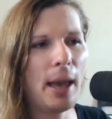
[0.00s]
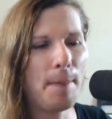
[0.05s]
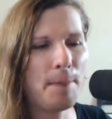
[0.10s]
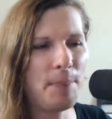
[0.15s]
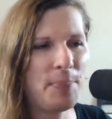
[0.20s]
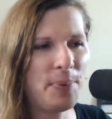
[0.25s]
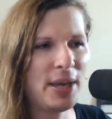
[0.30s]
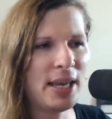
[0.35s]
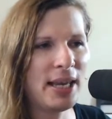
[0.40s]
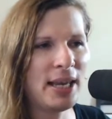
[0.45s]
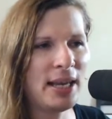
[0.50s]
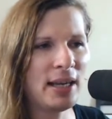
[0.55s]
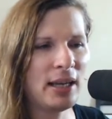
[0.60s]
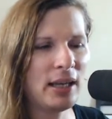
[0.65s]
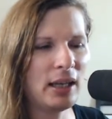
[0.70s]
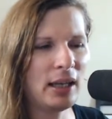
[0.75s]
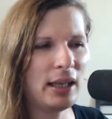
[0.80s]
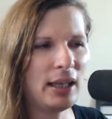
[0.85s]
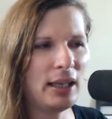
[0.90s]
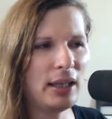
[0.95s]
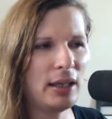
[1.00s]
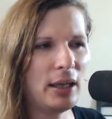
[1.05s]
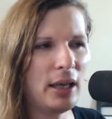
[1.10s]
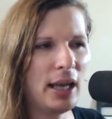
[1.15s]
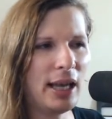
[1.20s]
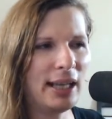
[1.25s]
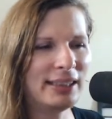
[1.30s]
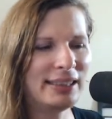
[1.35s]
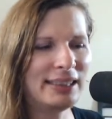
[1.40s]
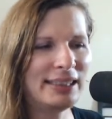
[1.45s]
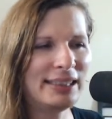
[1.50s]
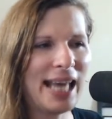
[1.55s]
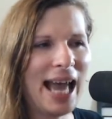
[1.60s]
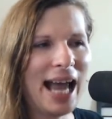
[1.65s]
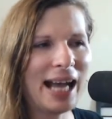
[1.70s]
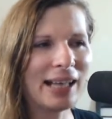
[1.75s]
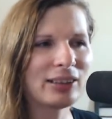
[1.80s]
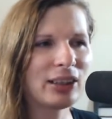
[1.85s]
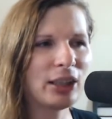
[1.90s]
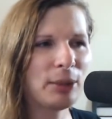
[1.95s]
being
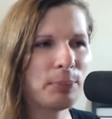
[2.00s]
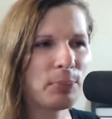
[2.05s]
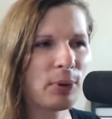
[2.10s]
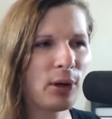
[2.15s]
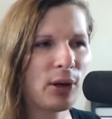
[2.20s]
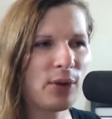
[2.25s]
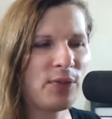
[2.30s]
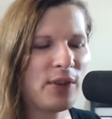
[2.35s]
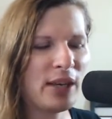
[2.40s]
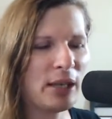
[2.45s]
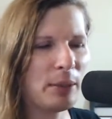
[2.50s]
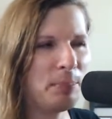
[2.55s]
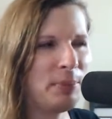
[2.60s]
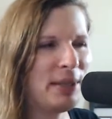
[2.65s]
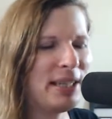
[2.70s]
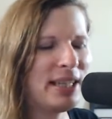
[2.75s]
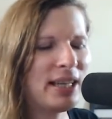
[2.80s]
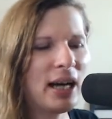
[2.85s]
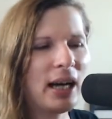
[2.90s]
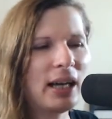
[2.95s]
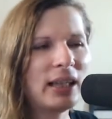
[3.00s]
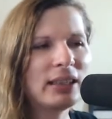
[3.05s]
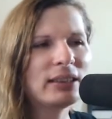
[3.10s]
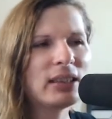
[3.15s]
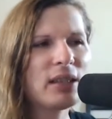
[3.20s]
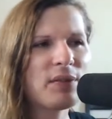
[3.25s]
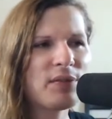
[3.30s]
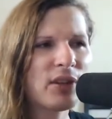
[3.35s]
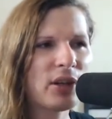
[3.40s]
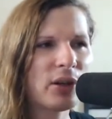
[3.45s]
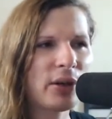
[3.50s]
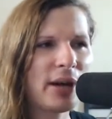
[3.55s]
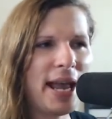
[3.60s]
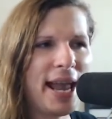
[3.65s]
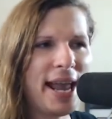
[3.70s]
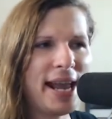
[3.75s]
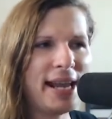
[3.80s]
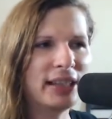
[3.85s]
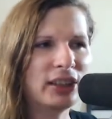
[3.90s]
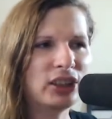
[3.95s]
exactly perfect because of their
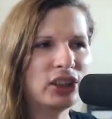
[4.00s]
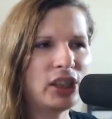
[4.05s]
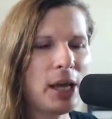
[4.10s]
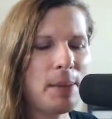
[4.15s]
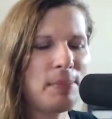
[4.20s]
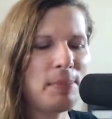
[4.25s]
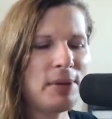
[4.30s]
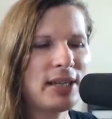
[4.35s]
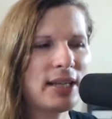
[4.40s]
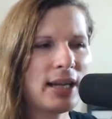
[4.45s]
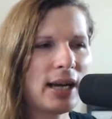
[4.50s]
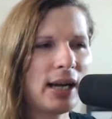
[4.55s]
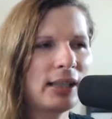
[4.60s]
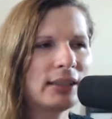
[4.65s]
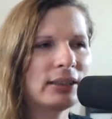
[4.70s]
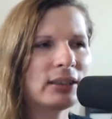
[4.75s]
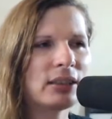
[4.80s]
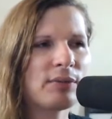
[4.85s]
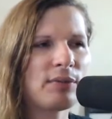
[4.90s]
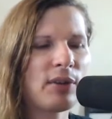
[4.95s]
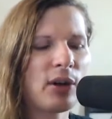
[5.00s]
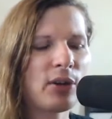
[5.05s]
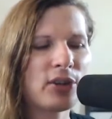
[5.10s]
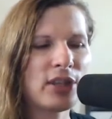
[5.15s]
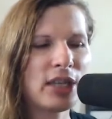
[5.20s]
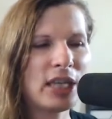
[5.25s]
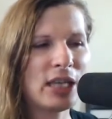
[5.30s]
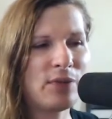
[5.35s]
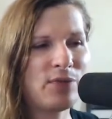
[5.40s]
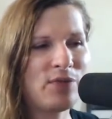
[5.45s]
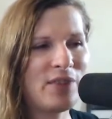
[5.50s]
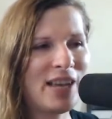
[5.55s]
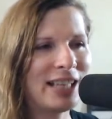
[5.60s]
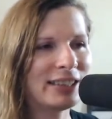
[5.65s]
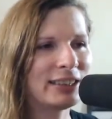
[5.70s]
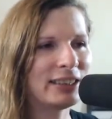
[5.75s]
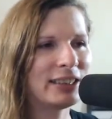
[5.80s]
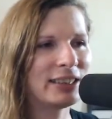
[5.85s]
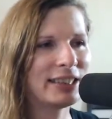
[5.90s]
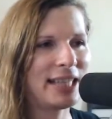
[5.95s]
age and because of all the
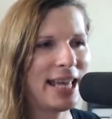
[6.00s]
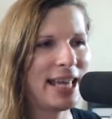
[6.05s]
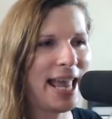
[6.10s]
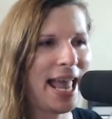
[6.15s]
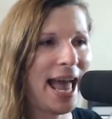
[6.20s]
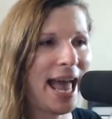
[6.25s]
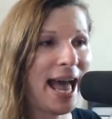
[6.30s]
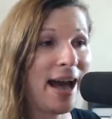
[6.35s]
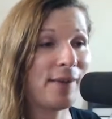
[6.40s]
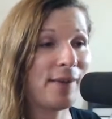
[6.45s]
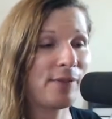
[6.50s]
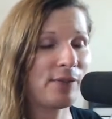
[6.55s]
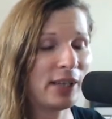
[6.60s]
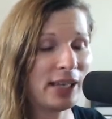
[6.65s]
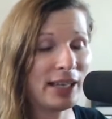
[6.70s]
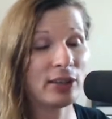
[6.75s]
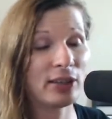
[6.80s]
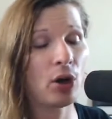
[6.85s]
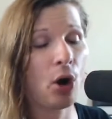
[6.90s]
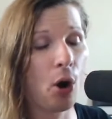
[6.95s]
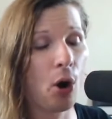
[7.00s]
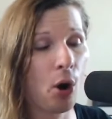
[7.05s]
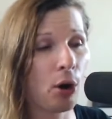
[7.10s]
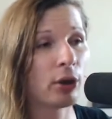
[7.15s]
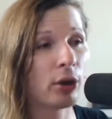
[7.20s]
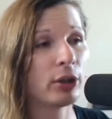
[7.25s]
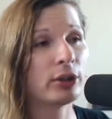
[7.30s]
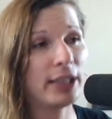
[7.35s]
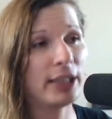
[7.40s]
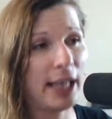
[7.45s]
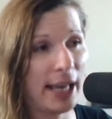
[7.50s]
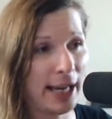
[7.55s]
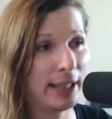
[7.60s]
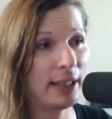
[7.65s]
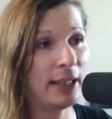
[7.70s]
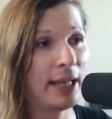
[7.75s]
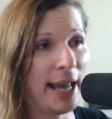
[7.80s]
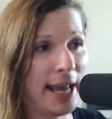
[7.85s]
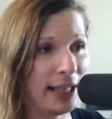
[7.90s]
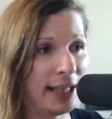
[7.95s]
advances they have in our day
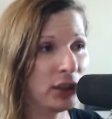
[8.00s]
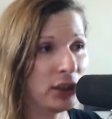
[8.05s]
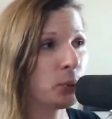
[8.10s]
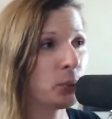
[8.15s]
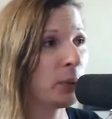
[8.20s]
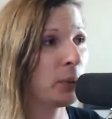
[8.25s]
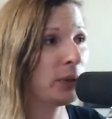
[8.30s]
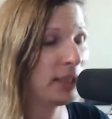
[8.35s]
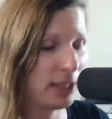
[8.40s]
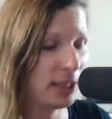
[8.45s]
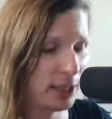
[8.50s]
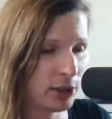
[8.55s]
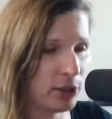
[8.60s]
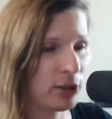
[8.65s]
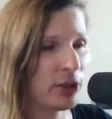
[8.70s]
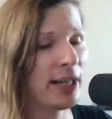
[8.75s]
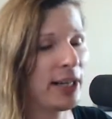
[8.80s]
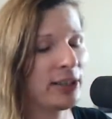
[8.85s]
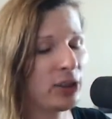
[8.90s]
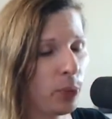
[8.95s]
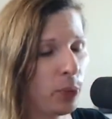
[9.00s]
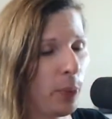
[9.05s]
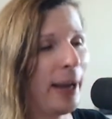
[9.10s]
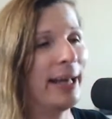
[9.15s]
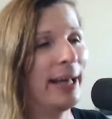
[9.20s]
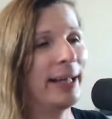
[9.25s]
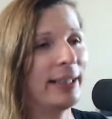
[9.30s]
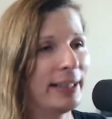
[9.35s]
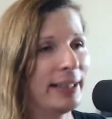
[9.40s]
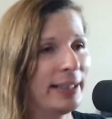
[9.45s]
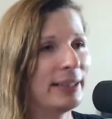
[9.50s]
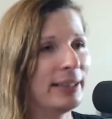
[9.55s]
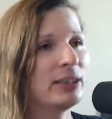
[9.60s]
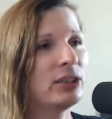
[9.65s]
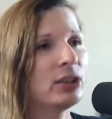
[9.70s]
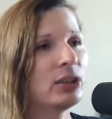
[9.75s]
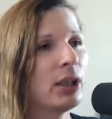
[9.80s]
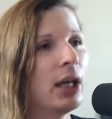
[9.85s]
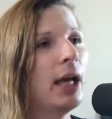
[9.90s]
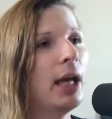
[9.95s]
and age with the internet the way it
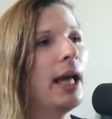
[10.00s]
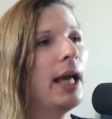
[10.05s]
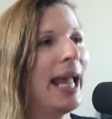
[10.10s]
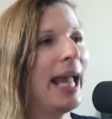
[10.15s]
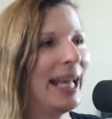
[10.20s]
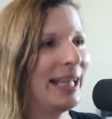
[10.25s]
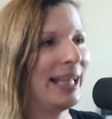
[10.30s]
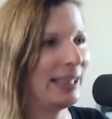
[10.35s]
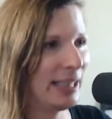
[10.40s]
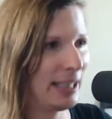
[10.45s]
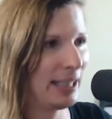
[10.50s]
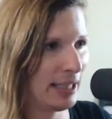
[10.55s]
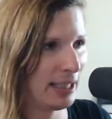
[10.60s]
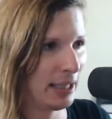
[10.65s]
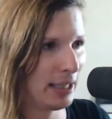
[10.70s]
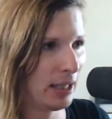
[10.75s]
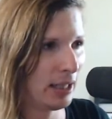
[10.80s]
is and the